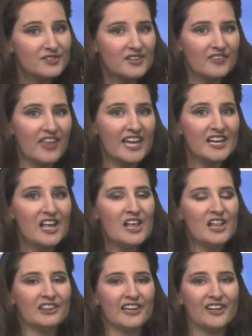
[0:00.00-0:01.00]
sunlight
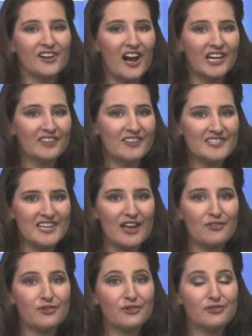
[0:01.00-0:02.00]
later on in the day
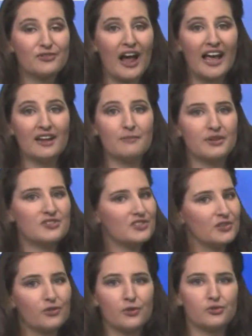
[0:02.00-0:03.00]
for Friday, but
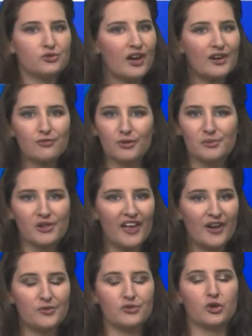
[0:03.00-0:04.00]
still those stratiform
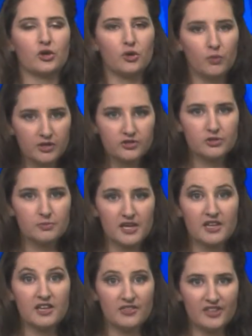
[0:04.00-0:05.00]
clouds are going to
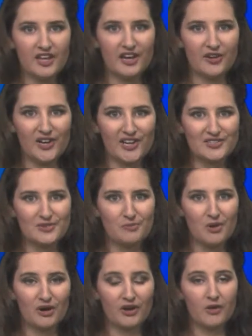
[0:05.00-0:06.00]
be in the area
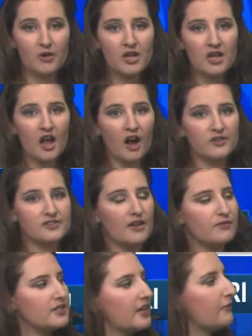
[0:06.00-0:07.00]
tomorrow. Our seven-day